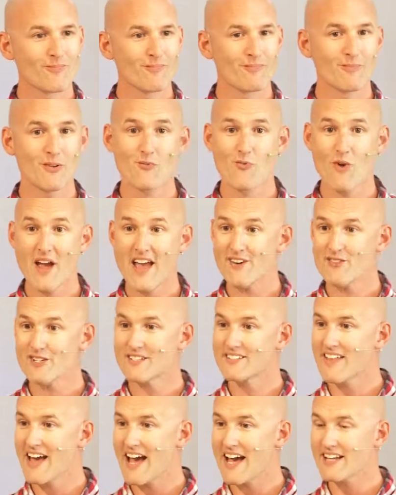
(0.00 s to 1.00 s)
But where
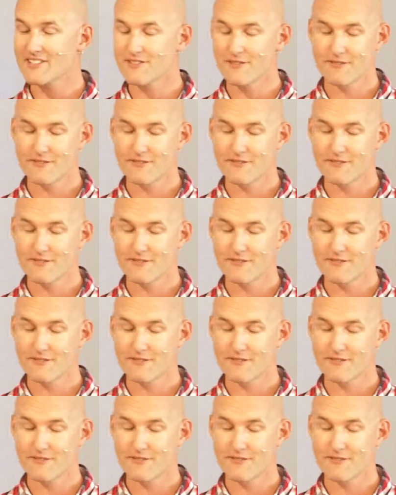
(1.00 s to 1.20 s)
is that